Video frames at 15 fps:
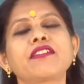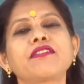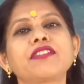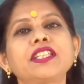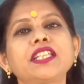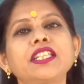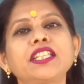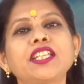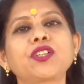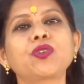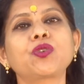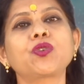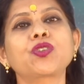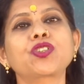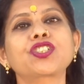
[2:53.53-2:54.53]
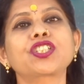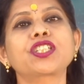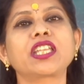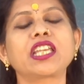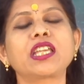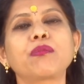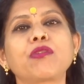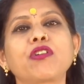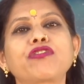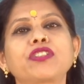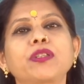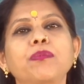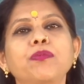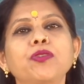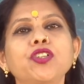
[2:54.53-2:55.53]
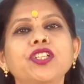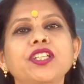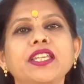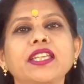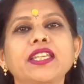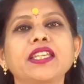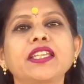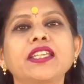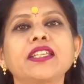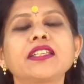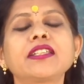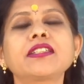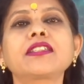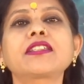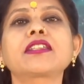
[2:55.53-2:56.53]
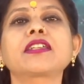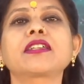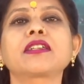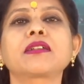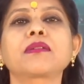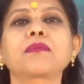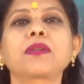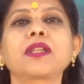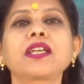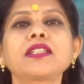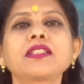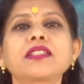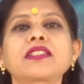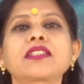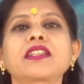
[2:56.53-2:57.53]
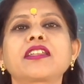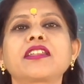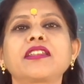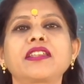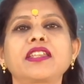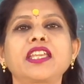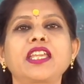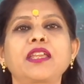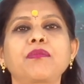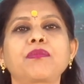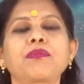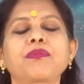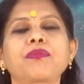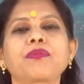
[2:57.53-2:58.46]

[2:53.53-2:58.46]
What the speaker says: within the quotes name of the book is plus name.